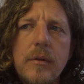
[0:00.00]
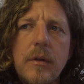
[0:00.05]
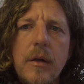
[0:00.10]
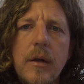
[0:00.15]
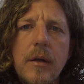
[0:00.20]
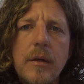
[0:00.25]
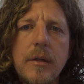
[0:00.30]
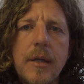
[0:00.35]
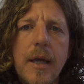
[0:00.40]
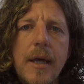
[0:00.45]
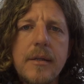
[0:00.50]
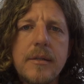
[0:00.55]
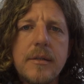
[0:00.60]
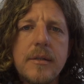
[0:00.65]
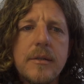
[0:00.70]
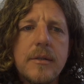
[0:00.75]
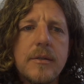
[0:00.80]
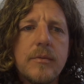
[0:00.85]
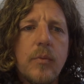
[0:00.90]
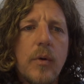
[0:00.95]
I guess,
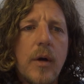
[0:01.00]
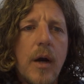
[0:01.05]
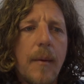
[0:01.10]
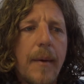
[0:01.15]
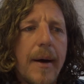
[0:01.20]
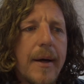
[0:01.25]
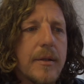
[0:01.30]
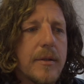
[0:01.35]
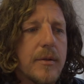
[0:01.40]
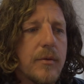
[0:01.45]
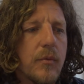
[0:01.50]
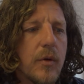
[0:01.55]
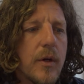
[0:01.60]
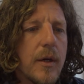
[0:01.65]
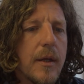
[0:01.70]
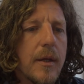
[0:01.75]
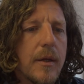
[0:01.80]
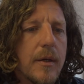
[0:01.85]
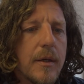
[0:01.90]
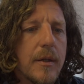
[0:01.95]
is where I'm at
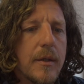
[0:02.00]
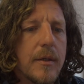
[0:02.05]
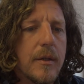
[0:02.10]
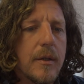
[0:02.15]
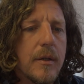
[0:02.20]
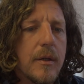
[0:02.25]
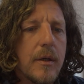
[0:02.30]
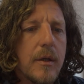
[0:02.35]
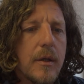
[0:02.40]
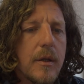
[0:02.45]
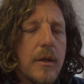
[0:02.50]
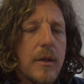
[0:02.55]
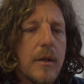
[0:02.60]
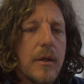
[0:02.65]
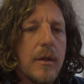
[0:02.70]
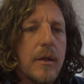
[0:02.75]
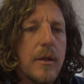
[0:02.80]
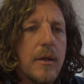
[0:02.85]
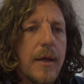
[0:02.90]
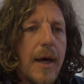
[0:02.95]
really, and
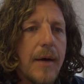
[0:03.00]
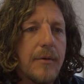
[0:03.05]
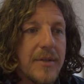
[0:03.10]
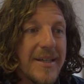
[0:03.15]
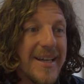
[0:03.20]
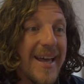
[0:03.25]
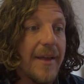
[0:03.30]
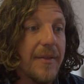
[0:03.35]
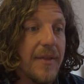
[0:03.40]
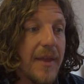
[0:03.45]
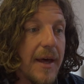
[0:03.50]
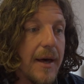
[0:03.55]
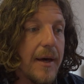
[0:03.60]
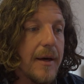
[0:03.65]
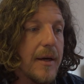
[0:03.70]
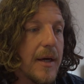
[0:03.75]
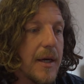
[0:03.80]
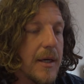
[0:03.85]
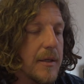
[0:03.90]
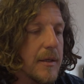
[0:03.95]
how to get
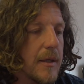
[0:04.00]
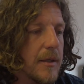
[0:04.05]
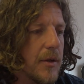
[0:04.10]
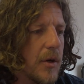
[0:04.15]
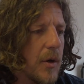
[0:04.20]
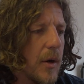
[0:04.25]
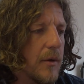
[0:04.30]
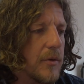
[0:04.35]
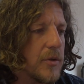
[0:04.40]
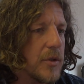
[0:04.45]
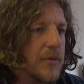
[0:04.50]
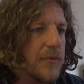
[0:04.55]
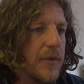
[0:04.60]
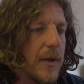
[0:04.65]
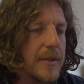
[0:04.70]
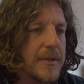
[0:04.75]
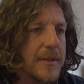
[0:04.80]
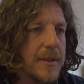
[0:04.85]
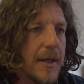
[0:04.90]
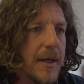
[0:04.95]
there. And I don't know, I just
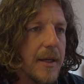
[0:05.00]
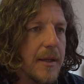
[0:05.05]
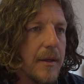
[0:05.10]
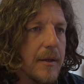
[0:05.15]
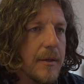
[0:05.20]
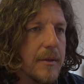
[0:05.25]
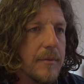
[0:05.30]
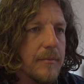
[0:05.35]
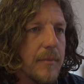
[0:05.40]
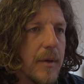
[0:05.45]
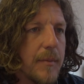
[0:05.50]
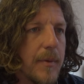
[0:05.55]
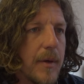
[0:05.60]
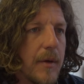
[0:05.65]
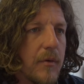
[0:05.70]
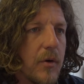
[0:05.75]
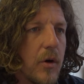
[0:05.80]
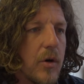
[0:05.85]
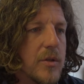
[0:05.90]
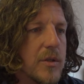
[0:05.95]
felt today that maybe
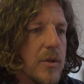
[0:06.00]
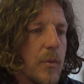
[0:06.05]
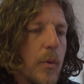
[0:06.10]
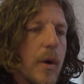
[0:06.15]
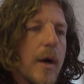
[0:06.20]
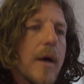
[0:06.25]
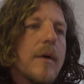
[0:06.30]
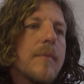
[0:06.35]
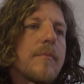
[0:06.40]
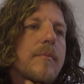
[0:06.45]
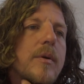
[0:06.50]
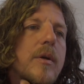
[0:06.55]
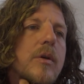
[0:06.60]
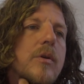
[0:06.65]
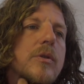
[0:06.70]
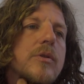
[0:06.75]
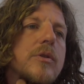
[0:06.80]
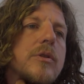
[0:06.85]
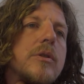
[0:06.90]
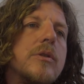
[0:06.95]
I've got somewhere,
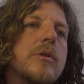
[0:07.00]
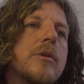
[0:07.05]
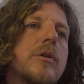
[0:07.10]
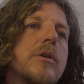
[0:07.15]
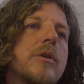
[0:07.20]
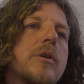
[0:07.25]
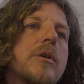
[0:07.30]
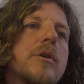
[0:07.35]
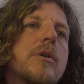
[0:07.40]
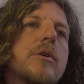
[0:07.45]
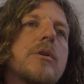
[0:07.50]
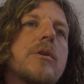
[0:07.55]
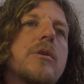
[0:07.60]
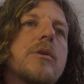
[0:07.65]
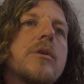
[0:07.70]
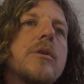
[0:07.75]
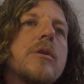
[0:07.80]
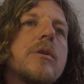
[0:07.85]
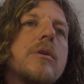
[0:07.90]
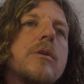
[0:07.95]
because
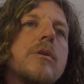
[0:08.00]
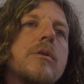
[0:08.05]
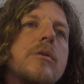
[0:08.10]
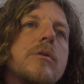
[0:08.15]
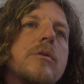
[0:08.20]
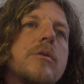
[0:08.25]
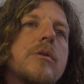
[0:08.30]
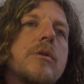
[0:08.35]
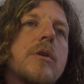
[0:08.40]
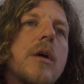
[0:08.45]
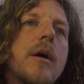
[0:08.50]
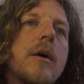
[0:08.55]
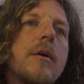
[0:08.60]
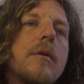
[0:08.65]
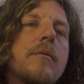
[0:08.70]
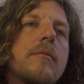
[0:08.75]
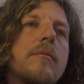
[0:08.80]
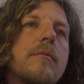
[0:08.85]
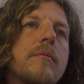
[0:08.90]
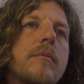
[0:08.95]
yeah,
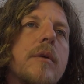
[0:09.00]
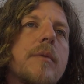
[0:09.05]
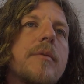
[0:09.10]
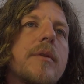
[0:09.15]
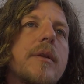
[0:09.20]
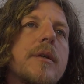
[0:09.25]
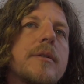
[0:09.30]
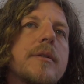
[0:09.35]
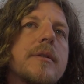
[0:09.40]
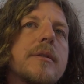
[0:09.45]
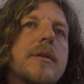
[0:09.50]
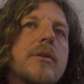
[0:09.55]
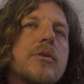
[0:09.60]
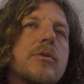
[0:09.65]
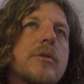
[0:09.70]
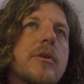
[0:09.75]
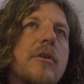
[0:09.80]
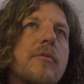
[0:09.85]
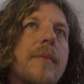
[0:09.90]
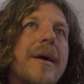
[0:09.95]
maybe these
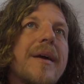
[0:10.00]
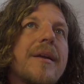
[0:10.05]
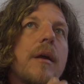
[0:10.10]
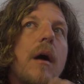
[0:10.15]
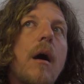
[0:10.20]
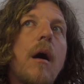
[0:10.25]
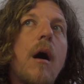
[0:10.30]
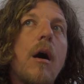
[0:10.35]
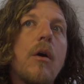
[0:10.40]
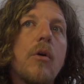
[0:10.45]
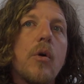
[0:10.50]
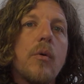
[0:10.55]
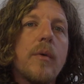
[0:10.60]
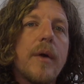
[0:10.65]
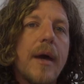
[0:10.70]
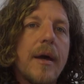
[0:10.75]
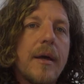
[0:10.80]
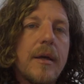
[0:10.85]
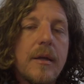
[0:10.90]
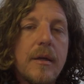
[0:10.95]
decisions I've made are
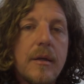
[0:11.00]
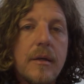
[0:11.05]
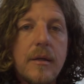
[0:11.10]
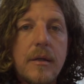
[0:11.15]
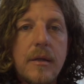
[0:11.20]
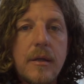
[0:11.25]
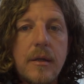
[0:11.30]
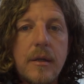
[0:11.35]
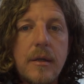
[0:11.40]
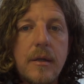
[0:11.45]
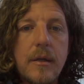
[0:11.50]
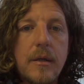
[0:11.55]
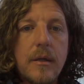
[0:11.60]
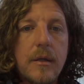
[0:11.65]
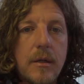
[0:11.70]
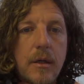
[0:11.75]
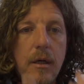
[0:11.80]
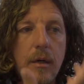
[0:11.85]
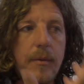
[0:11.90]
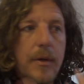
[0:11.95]
okay.
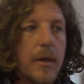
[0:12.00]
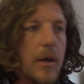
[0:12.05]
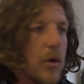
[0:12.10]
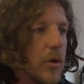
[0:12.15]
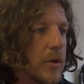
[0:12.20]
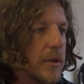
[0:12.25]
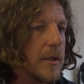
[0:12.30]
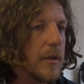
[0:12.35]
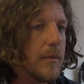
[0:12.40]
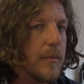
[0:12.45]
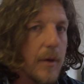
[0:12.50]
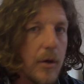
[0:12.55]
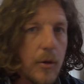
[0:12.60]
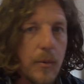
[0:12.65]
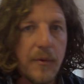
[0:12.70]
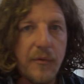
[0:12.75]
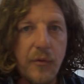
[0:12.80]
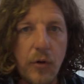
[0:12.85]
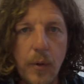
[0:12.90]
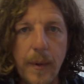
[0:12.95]
I mean, I looked in the mirror
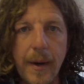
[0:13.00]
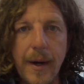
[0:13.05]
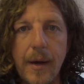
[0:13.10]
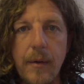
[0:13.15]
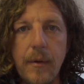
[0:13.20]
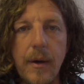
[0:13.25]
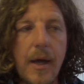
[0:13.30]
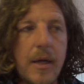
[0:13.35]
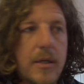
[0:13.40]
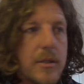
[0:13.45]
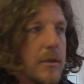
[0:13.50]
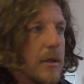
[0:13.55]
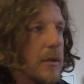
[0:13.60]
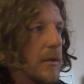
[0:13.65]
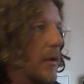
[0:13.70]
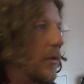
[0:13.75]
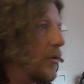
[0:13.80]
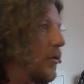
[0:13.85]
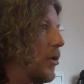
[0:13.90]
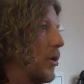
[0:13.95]
before I went out last night,
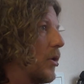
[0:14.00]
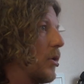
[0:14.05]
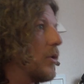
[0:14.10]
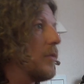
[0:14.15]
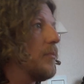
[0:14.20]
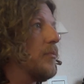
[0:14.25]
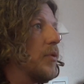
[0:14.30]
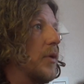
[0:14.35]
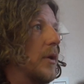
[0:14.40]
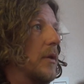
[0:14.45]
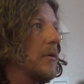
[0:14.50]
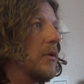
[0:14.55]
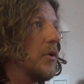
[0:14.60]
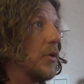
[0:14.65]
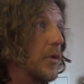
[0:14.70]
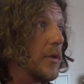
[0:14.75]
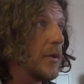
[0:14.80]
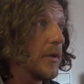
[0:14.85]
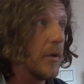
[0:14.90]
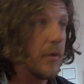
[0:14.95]
I thought I looked pretty good.